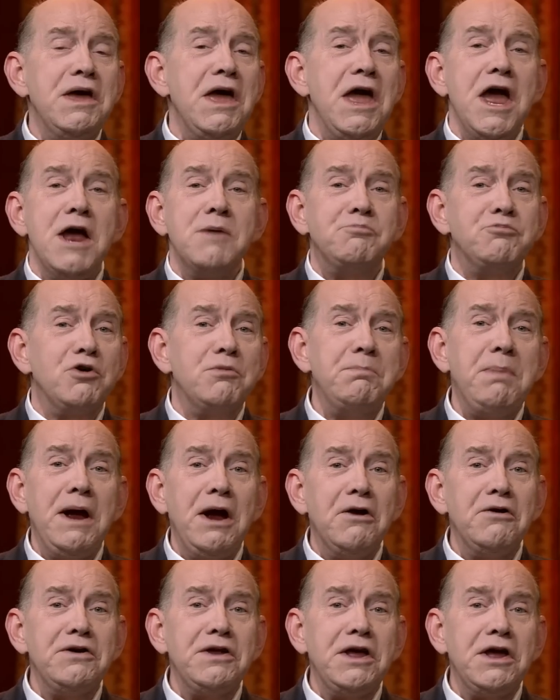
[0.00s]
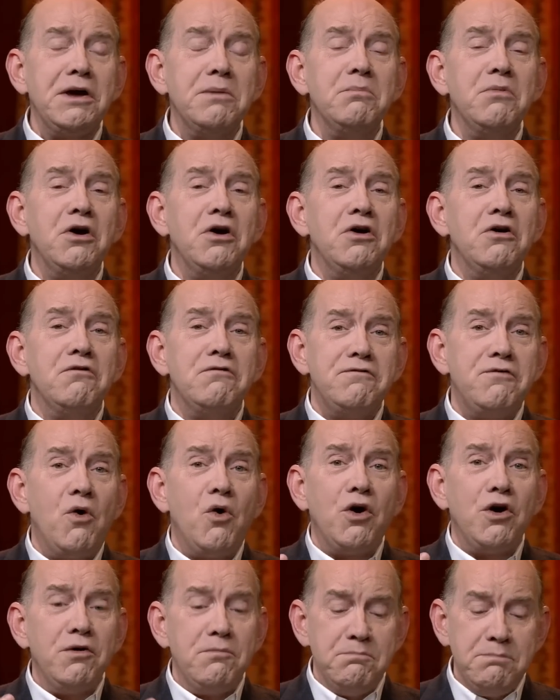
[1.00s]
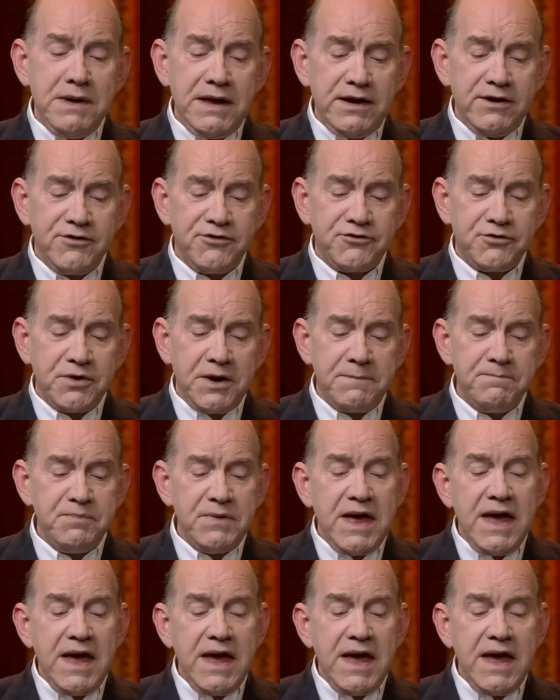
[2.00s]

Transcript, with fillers: and prepared him for ministry.